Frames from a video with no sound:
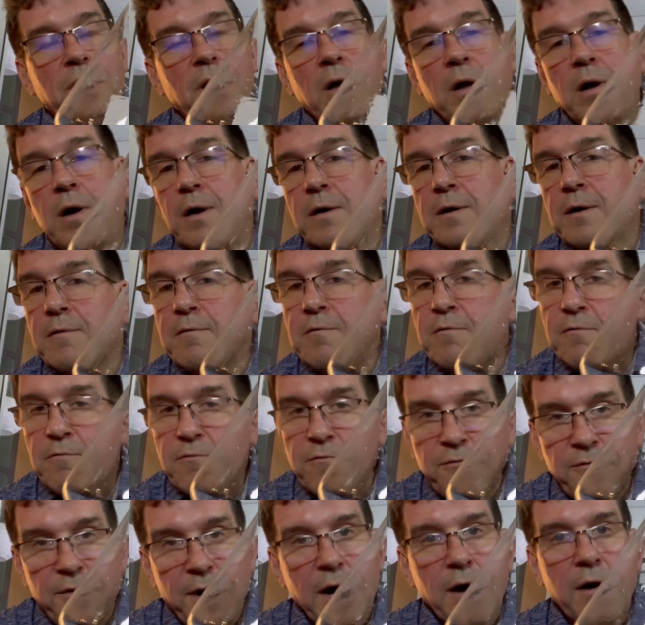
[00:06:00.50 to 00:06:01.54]
Blanc,
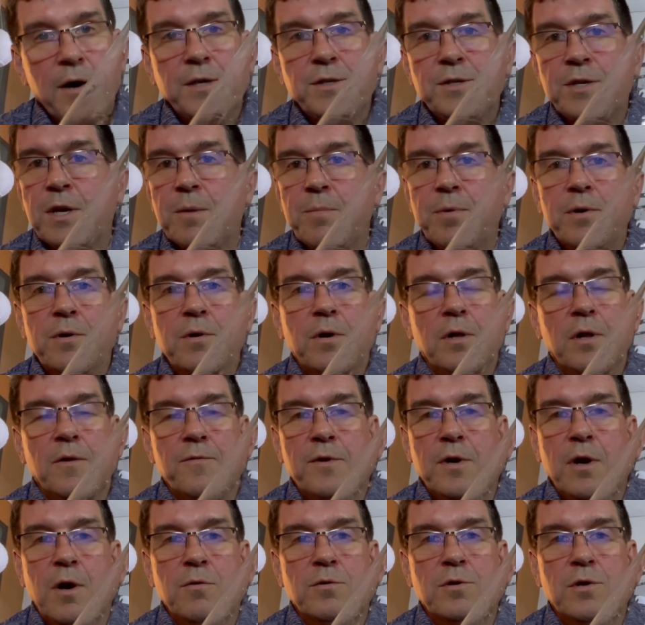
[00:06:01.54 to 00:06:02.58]
very typical of
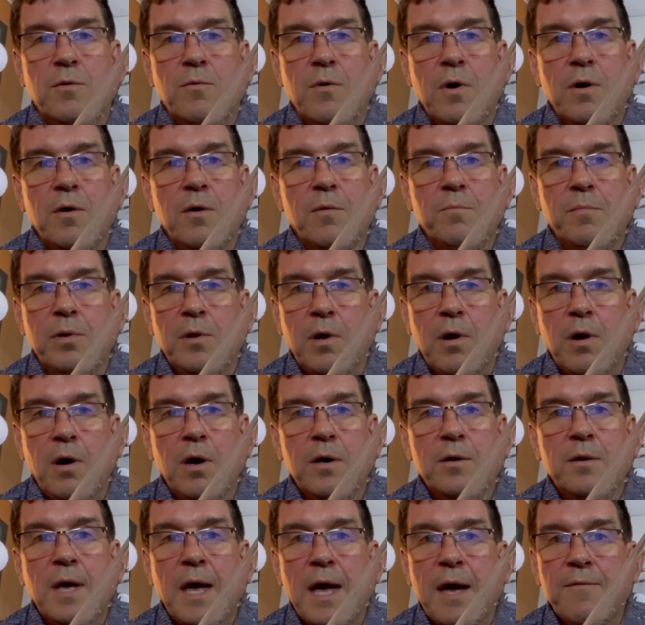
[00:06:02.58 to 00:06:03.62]
Cotes du Rhone
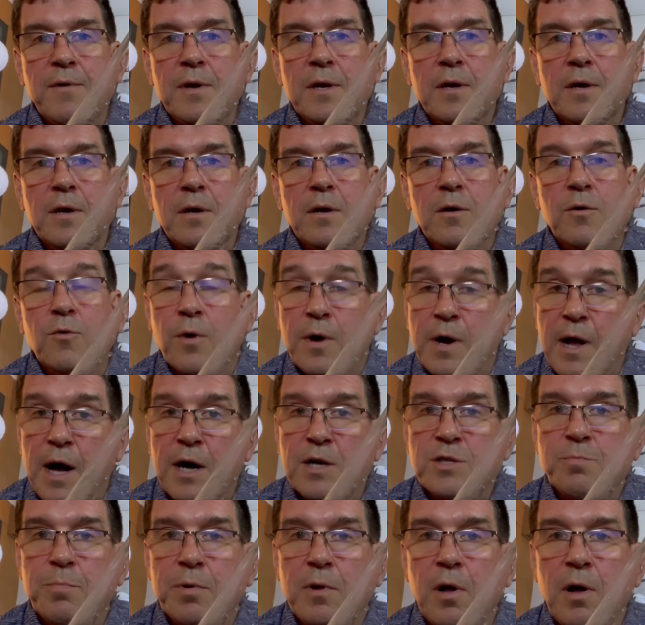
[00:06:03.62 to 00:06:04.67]
Blanc, having
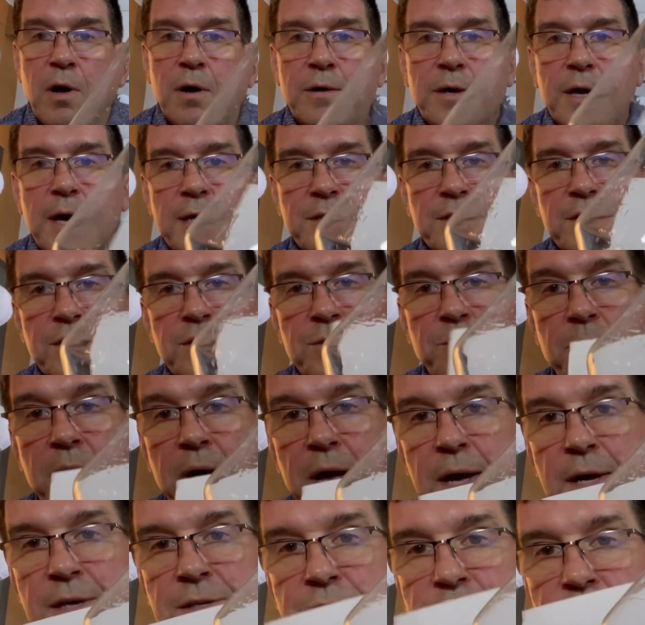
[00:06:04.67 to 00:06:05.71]
Grenache Blanc as its
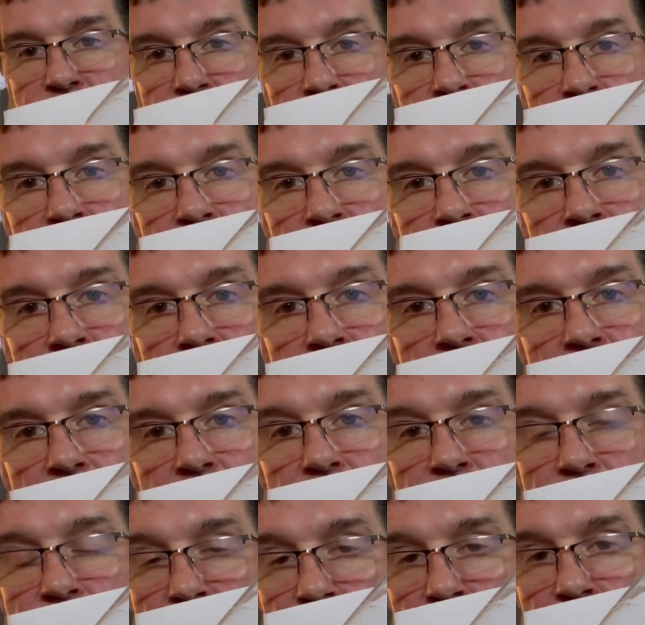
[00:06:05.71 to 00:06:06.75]
base.
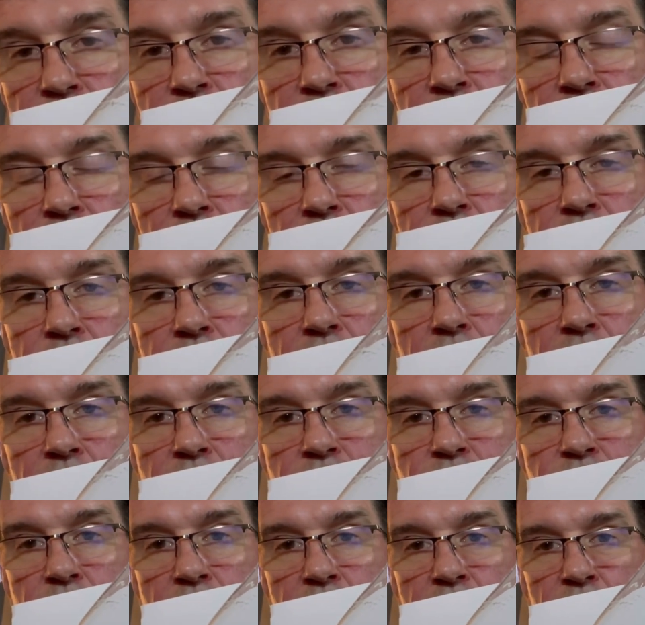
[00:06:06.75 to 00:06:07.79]
You'll see the color here
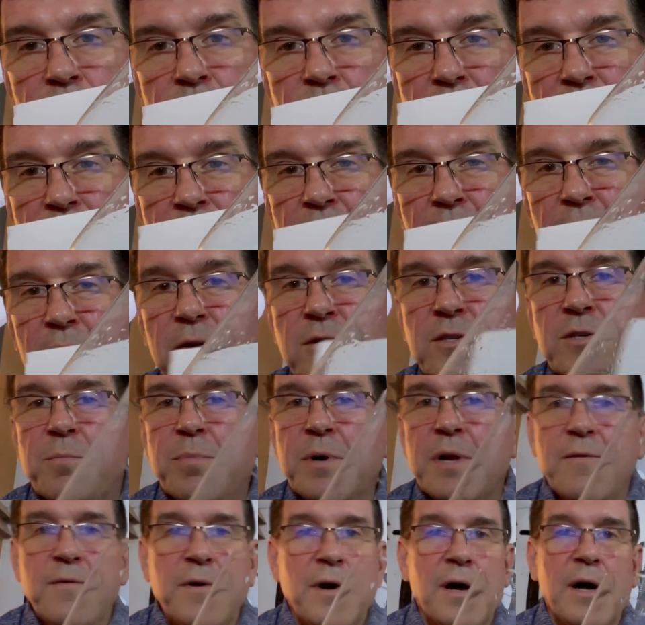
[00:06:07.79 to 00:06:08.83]
is rather pale. There's a
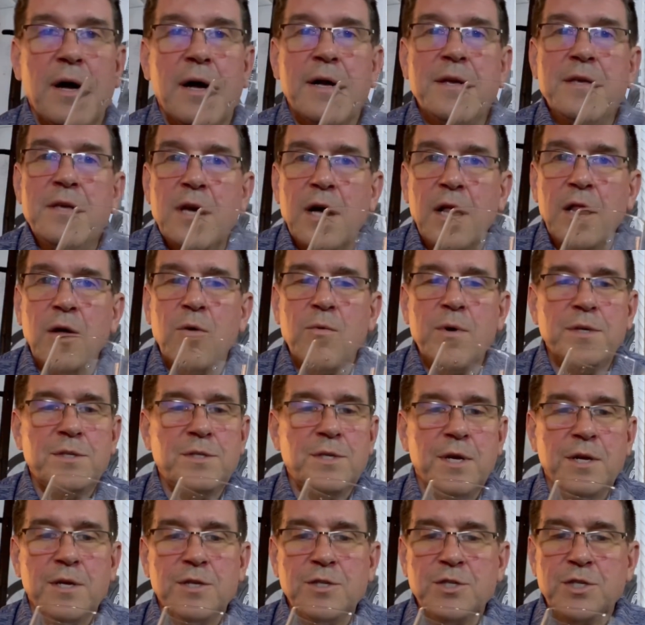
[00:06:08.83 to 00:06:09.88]
bit of a yellowy
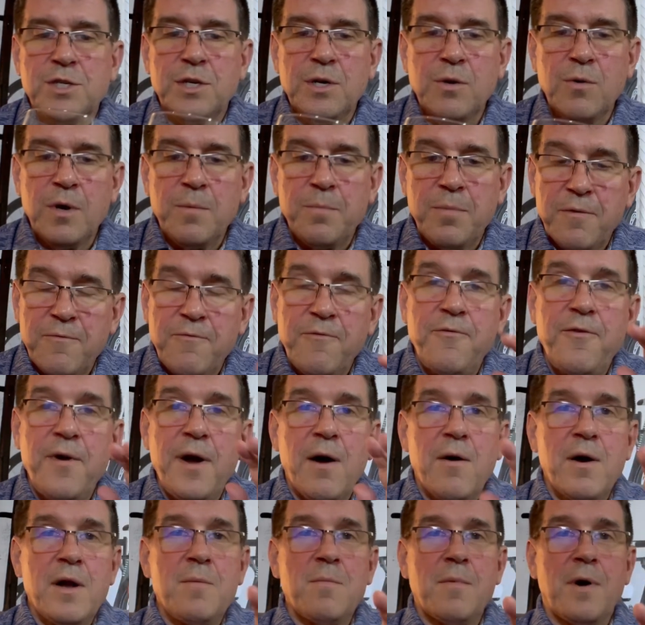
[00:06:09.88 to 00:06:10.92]
tinge to it, but
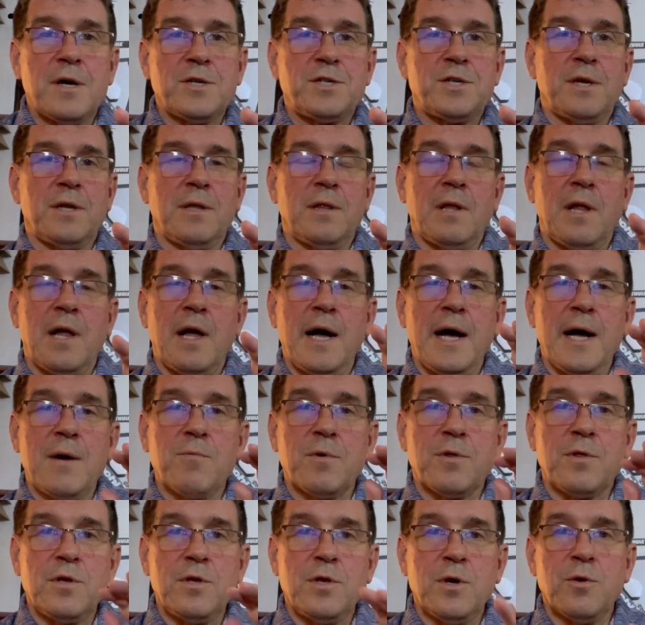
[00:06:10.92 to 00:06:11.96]
very much in line
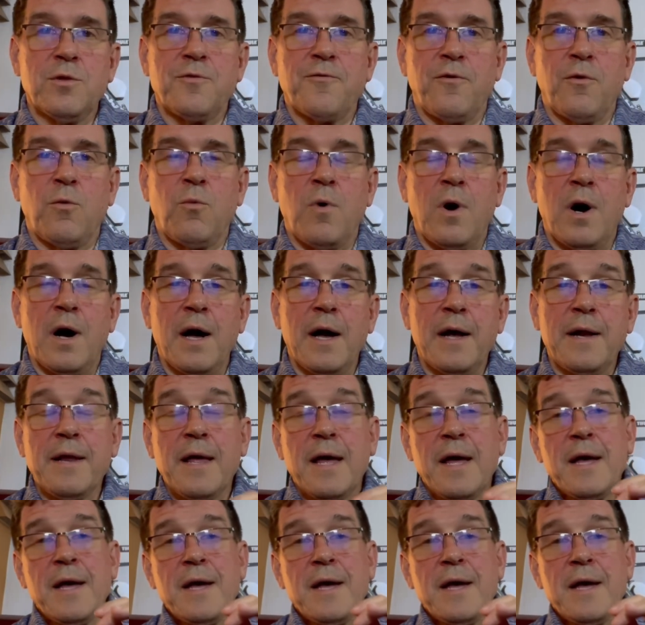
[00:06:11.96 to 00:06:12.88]
with a youthful wine.